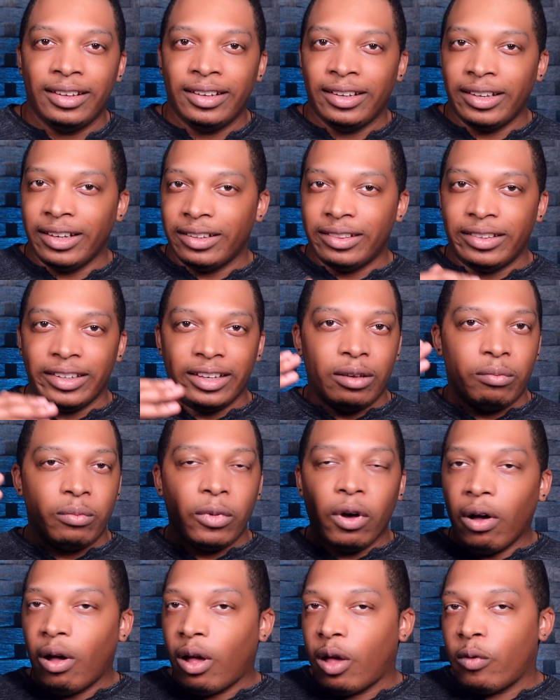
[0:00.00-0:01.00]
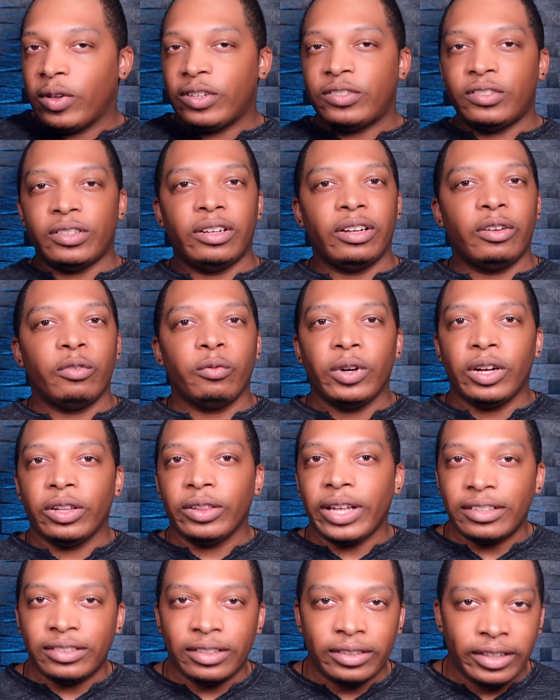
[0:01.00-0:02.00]
and them all of a sudden
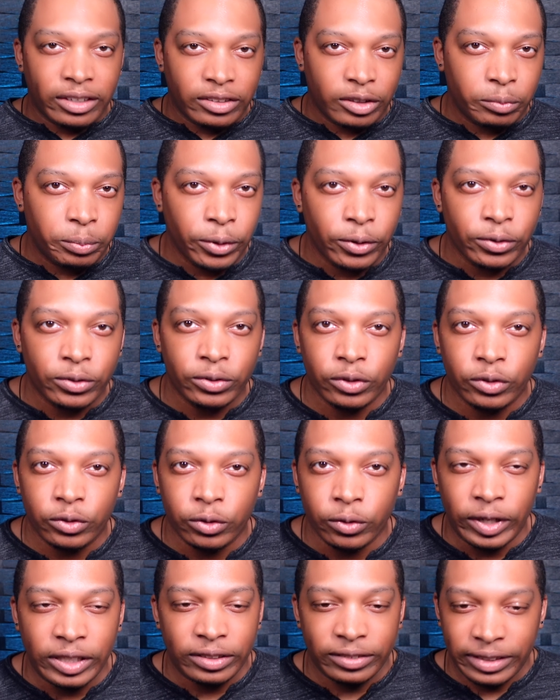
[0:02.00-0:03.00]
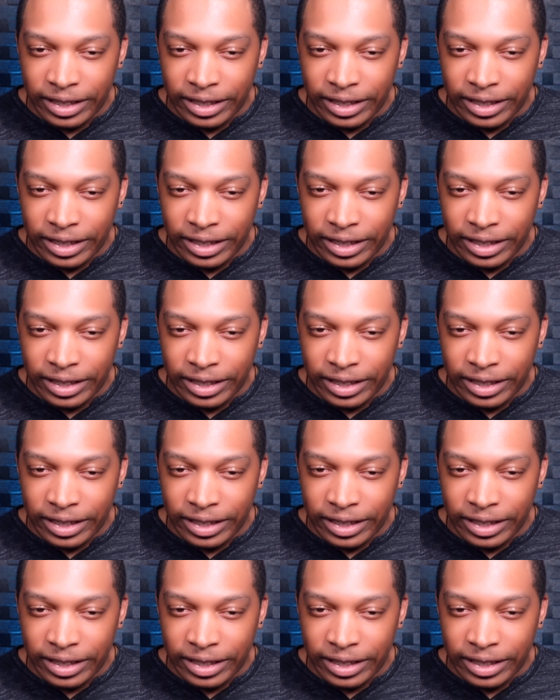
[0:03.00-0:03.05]
realizing that's a personal choice,